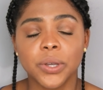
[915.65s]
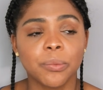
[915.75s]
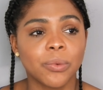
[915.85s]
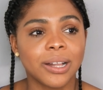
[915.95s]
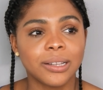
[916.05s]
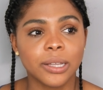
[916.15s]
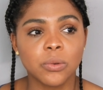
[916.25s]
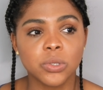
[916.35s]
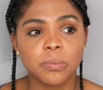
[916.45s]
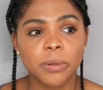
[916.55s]
to him while
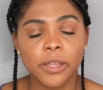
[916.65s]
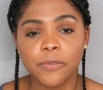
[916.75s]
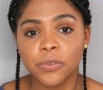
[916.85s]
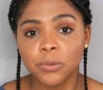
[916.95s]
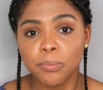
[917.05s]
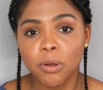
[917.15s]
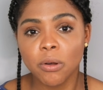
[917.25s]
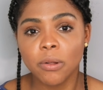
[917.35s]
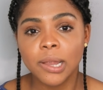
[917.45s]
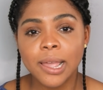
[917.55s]
he was playing
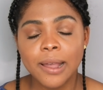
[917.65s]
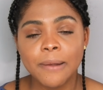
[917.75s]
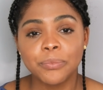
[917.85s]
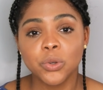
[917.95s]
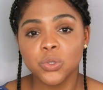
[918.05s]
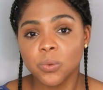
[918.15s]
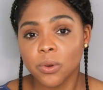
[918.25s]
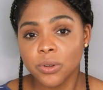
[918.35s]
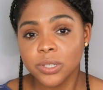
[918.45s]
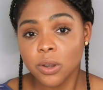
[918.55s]
football. Those
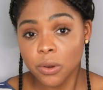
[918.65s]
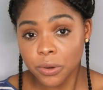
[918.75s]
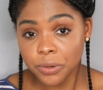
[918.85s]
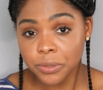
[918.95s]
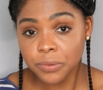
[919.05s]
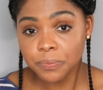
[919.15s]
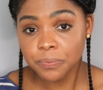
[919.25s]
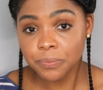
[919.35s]
words hurt.